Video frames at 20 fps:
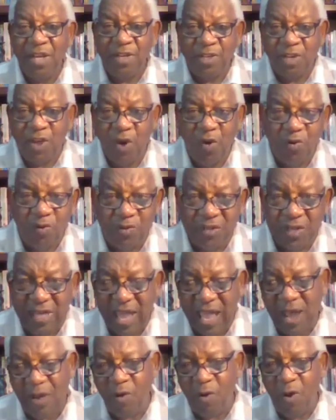chosen
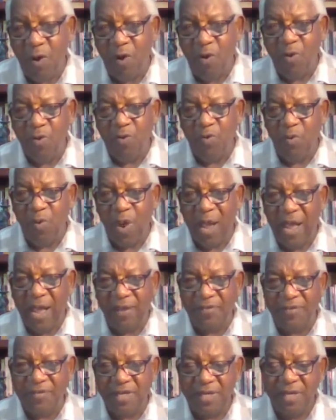our own
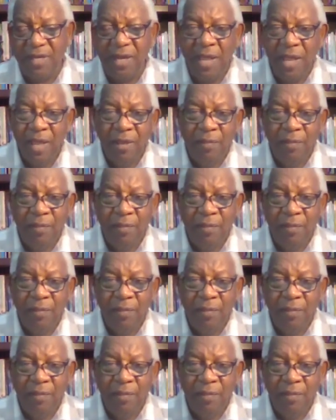wives and